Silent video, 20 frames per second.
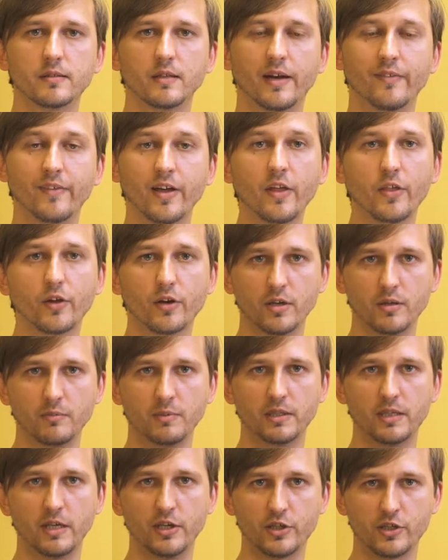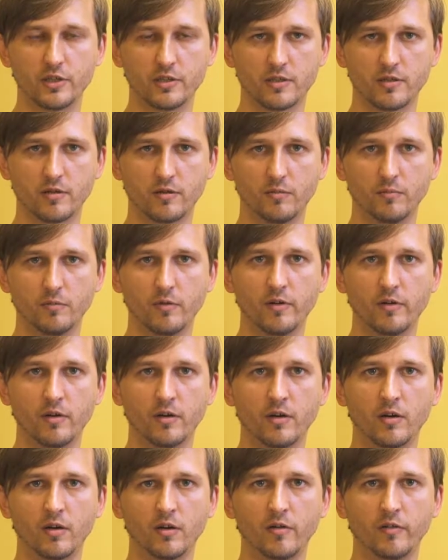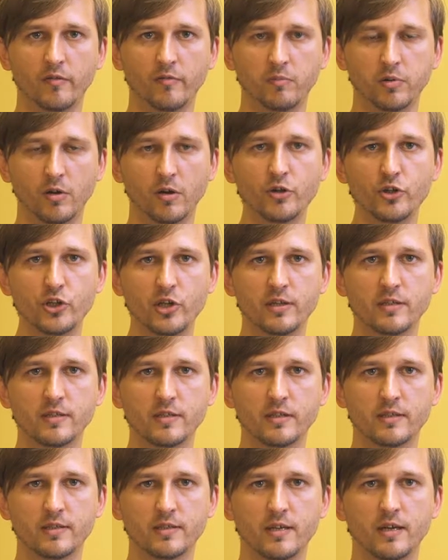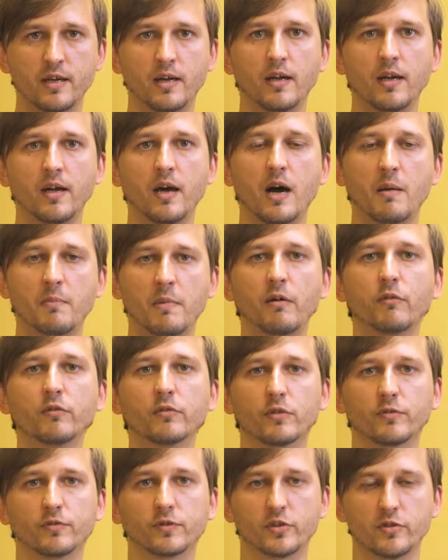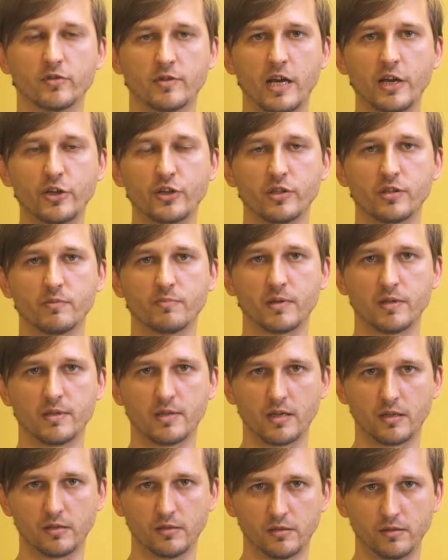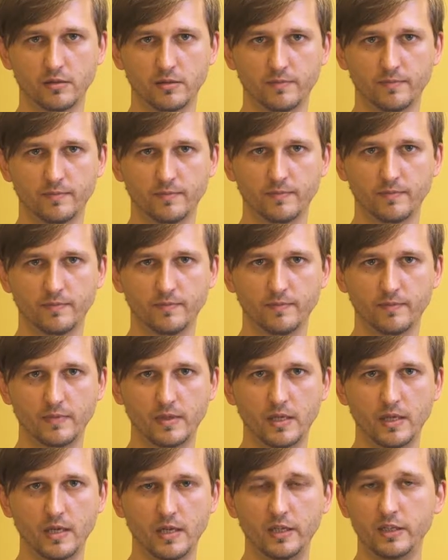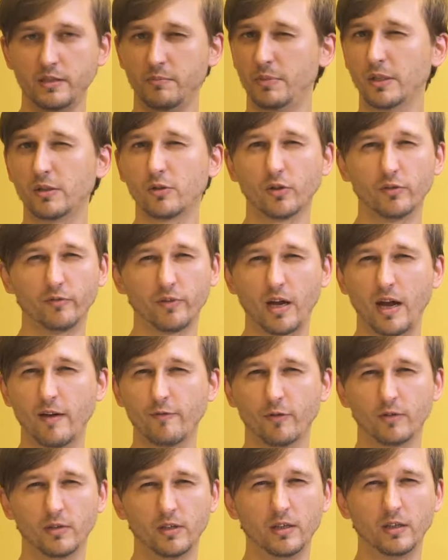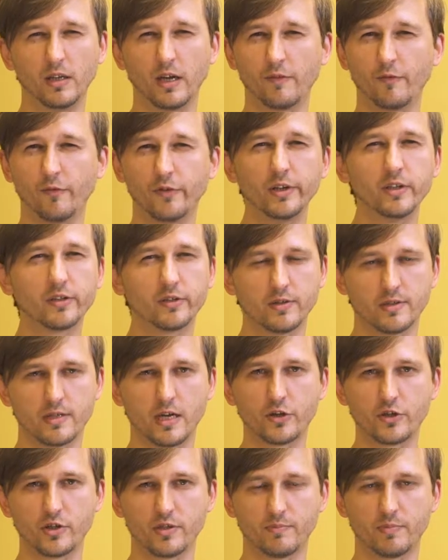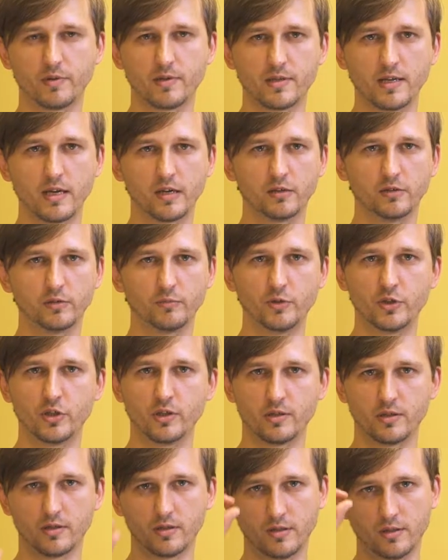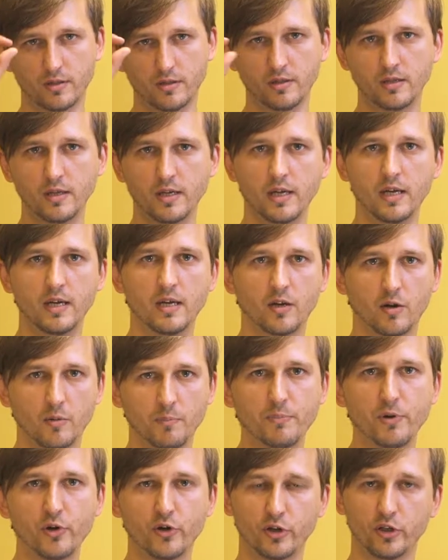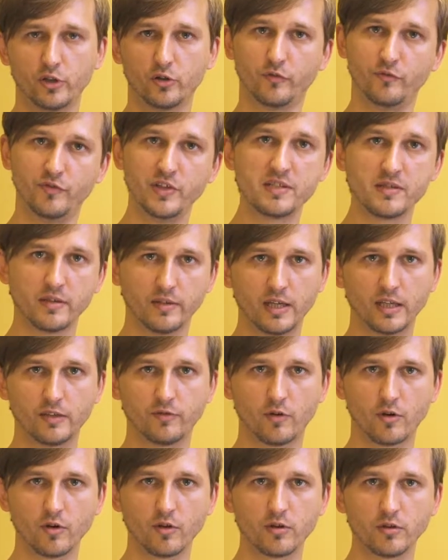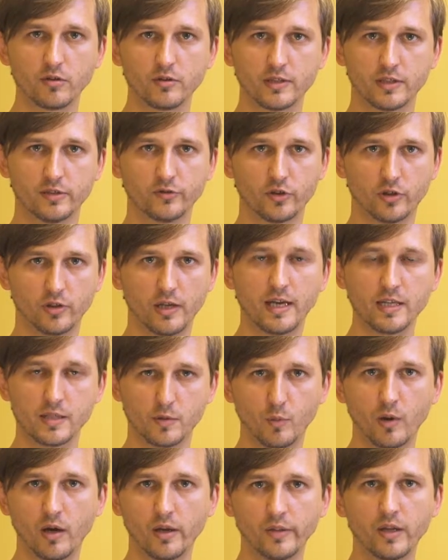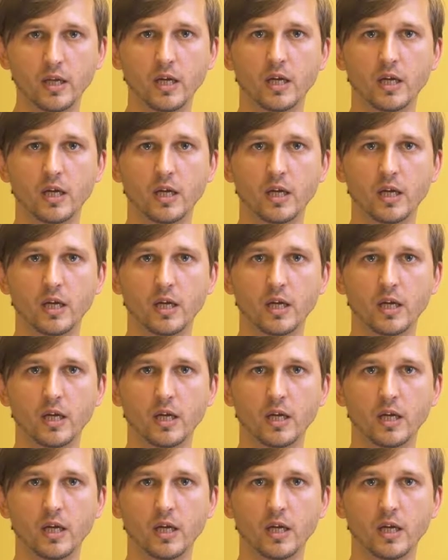another limitations of blockchains. It's a amount of transactions per second. In Bitcoin, we have only like 3 transactions per second, which is comparing to Visa network, centralized one,